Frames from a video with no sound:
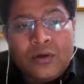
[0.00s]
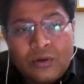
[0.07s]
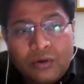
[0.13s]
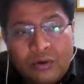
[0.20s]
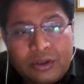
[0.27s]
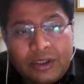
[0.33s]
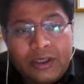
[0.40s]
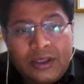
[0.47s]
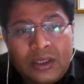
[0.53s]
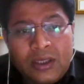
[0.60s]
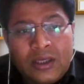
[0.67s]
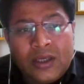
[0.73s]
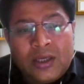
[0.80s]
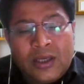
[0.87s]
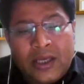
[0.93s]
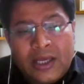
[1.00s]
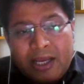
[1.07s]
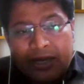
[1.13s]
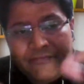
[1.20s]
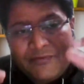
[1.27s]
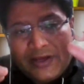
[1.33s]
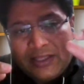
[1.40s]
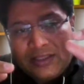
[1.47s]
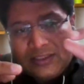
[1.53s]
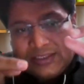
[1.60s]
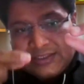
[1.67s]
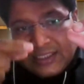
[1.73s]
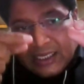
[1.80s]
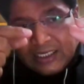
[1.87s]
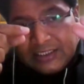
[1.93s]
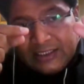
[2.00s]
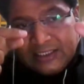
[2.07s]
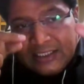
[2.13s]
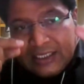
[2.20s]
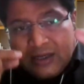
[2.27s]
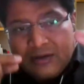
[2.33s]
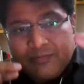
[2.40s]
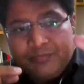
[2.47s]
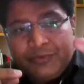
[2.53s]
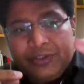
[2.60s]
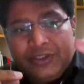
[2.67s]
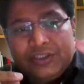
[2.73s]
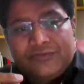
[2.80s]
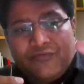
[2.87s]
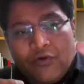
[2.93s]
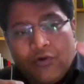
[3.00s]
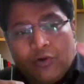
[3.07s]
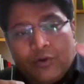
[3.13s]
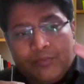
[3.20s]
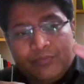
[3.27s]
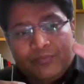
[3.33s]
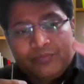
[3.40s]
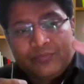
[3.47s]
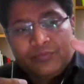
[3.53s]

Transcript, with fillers: Okay. And when this another company is formed,